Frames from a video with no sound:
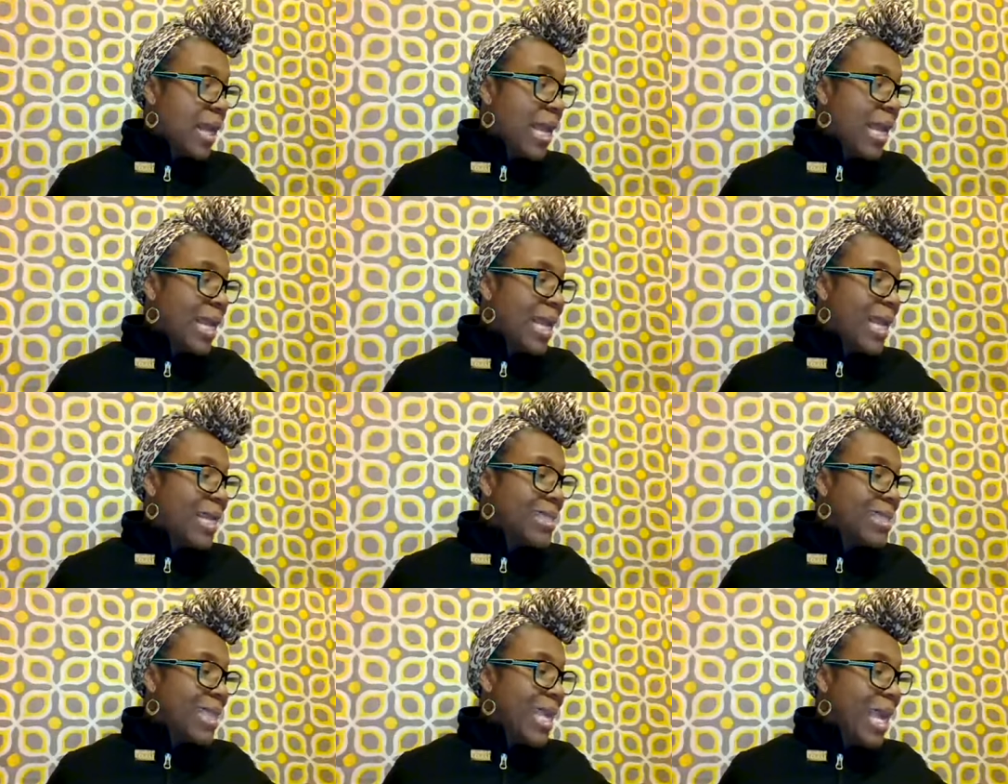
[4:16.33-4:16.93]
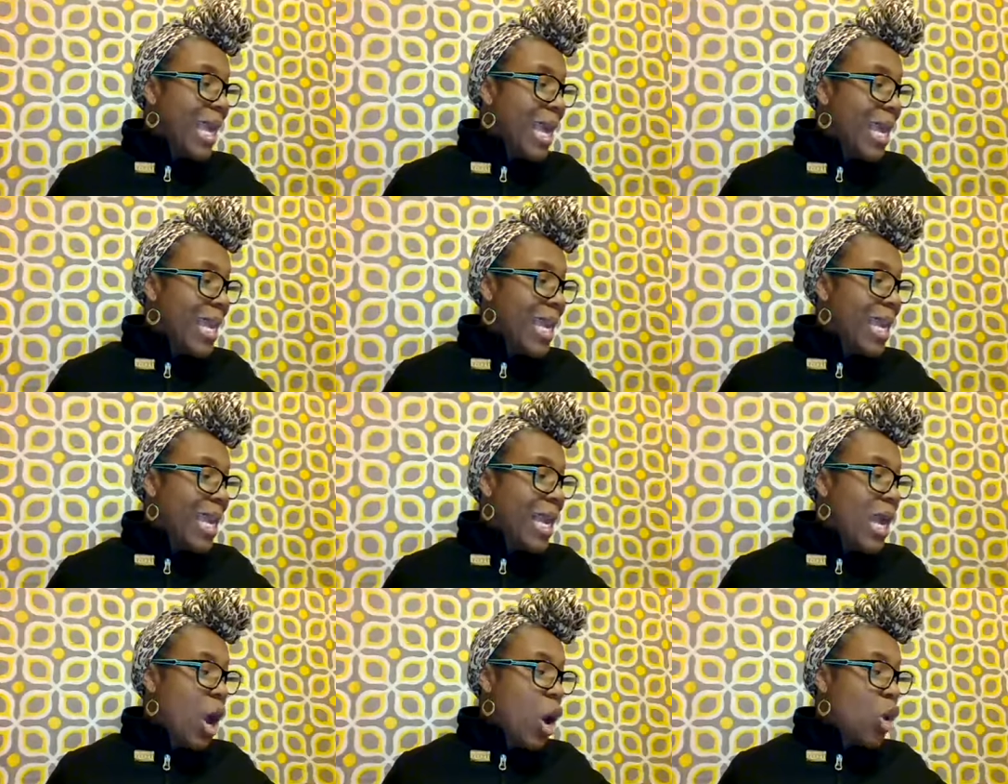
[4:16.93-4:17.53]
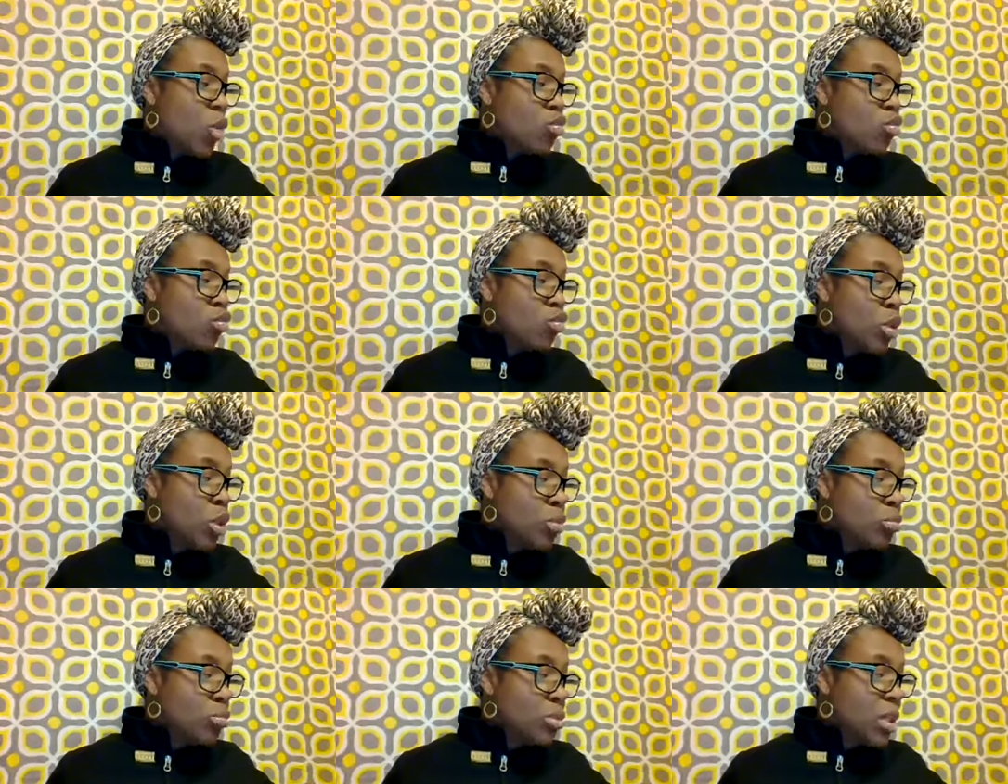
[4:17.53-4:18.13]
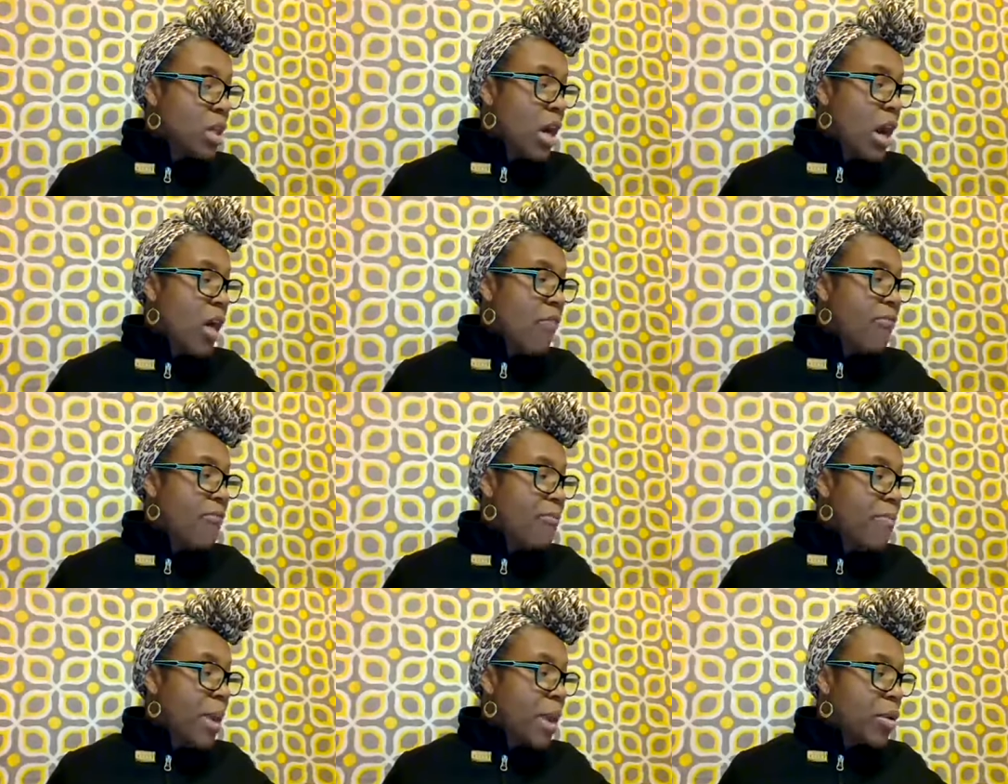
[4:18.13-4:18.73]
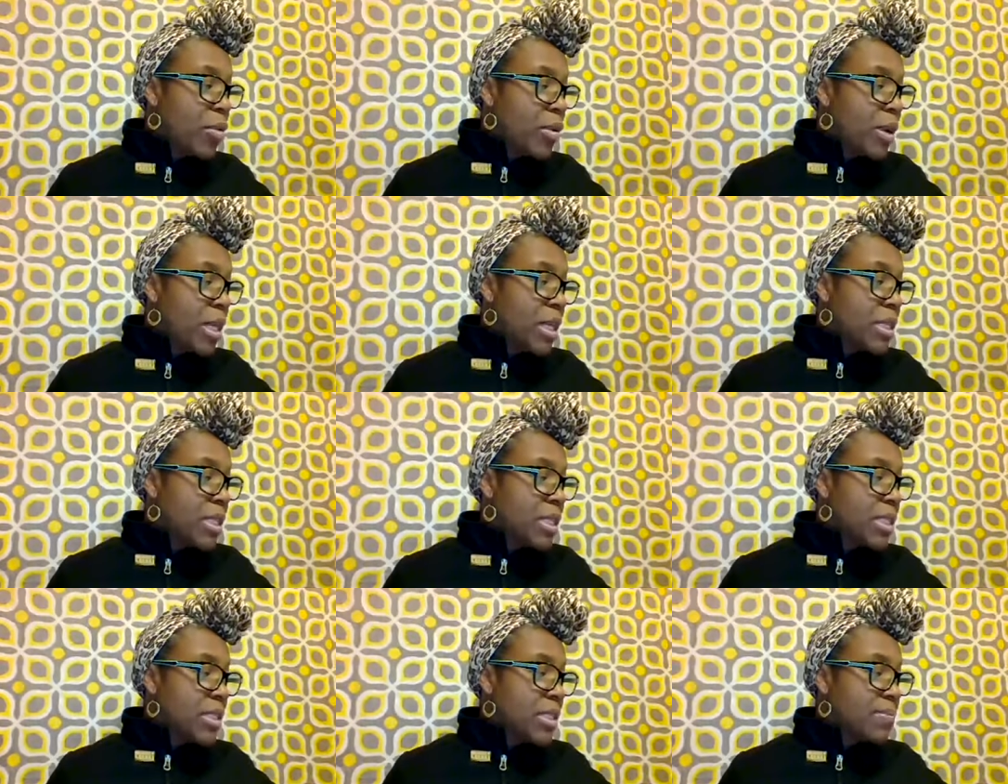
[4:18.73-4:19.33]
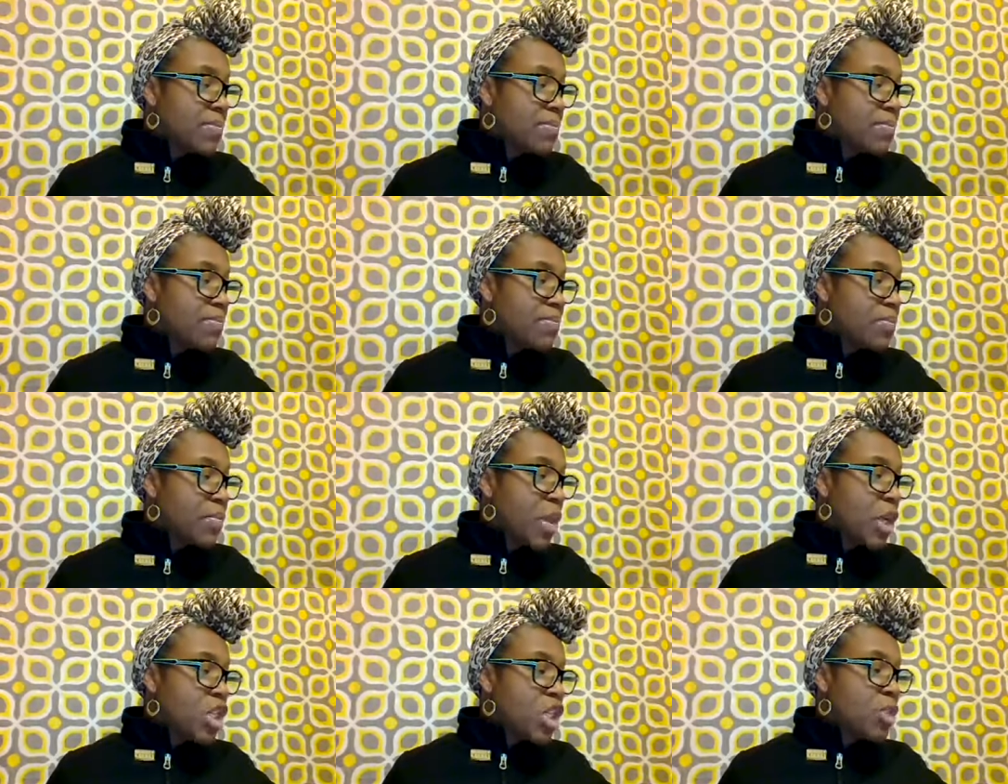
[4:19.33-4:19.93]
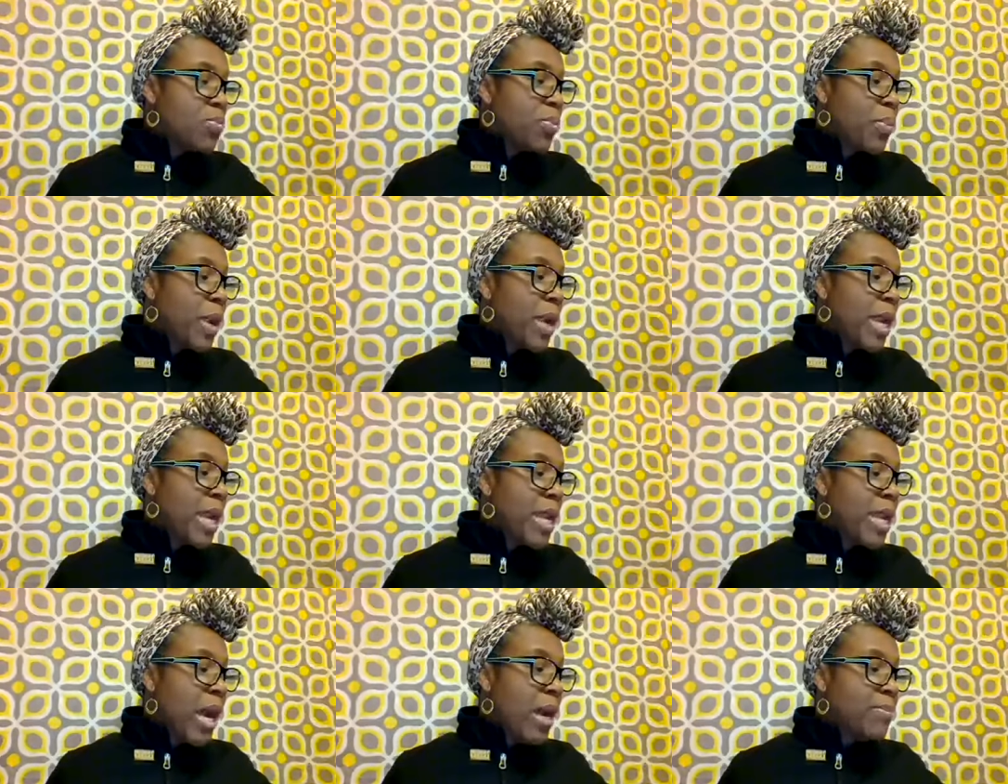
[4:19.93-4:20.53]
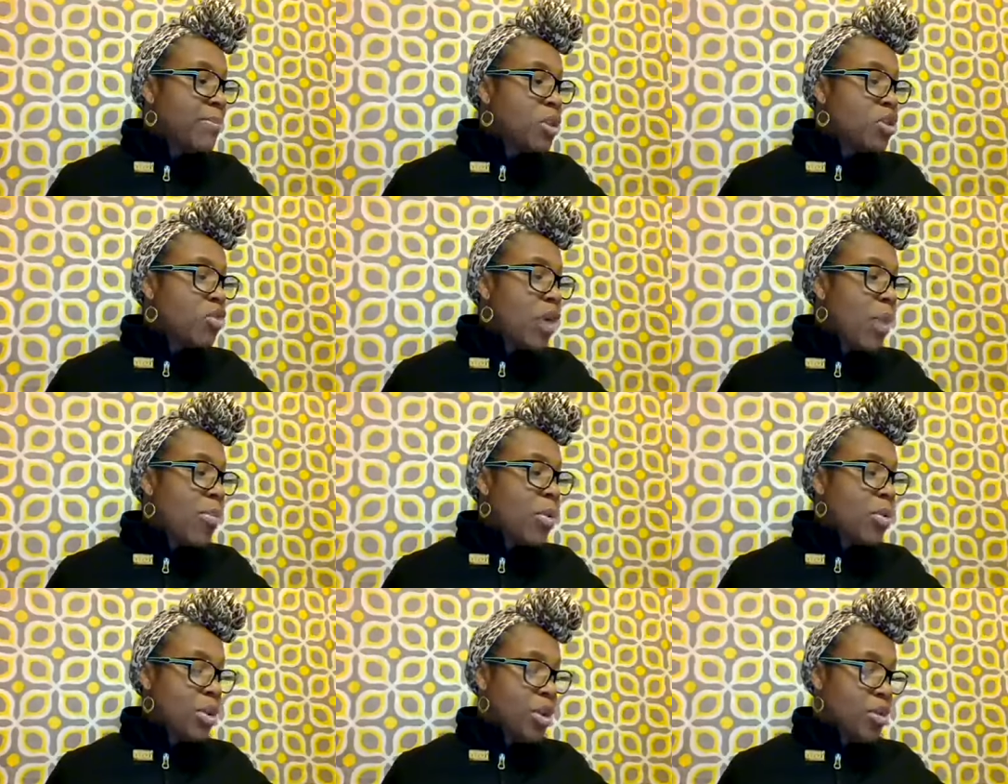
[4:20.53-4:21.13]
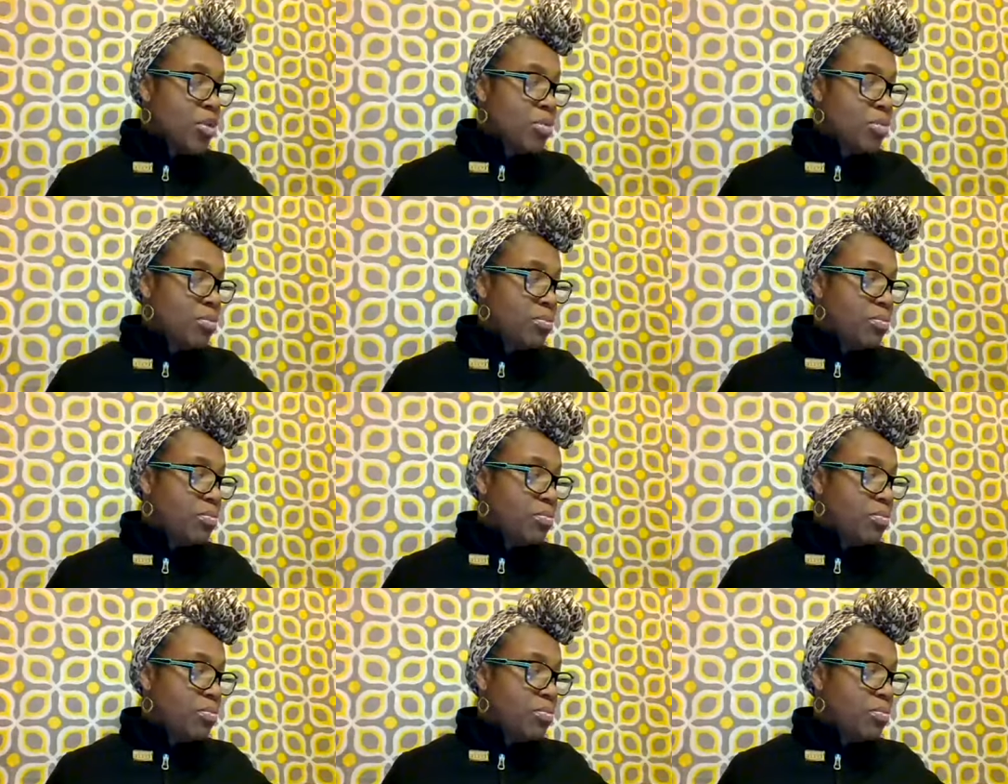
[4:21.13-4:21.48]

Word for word: lest any root of bitterness springing up trouble you,